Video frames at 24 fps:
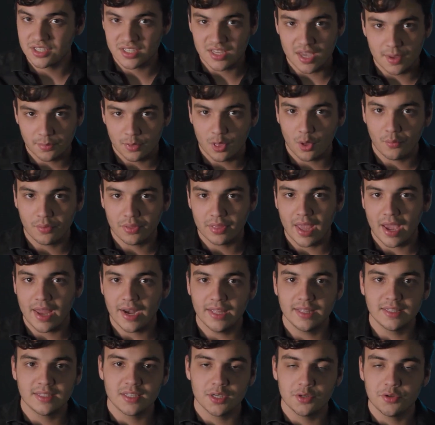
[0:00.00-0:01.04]
And just keep doing that
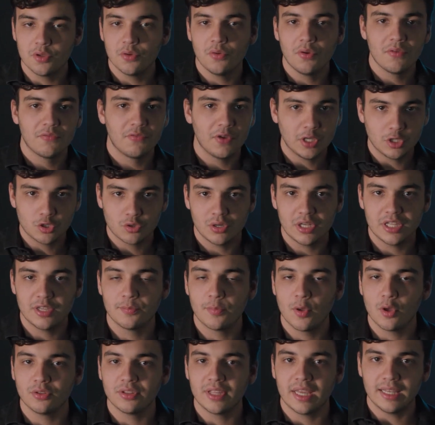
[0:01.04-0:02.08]
until you eventually
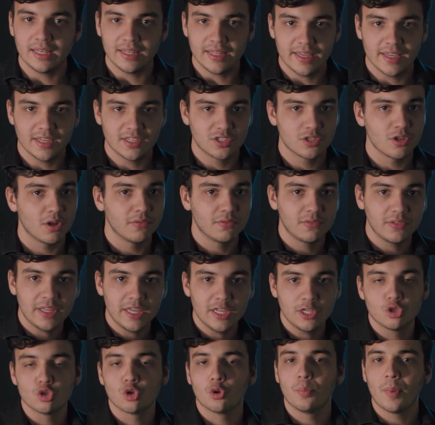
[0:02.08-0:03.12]
build a list of
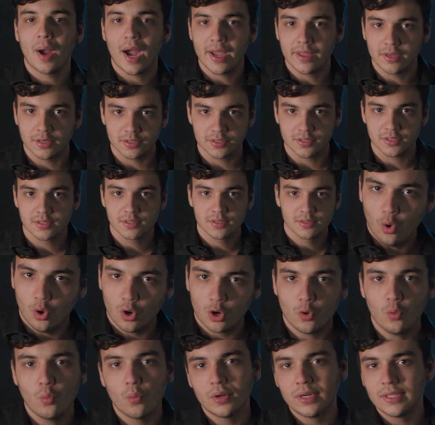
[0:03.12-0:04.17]
leads or buyers.
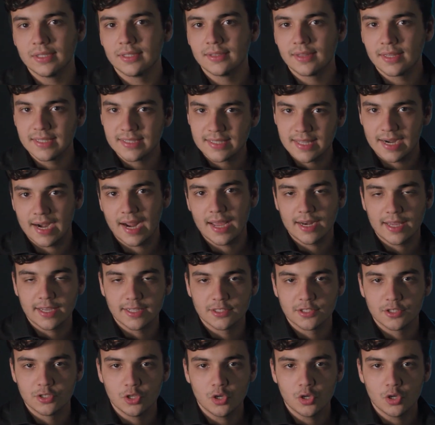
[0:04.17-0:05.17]
Or one of the things that I like